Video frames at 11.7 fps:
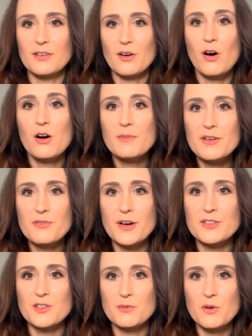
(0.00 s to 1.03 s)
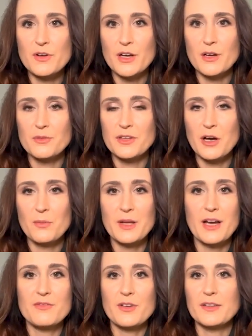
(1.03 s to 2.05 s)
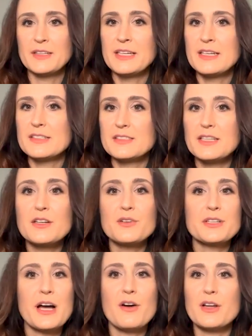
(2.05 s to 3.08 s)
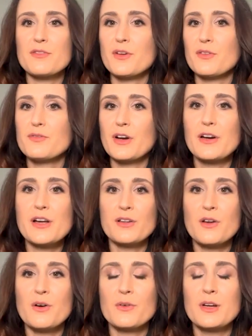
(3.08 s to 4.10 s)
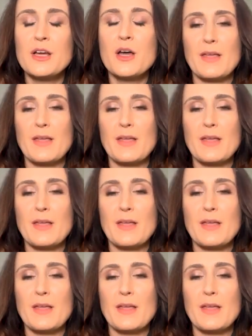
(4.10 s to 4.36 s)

All my friends are moving on without me. I felt singled out. I felt very alone.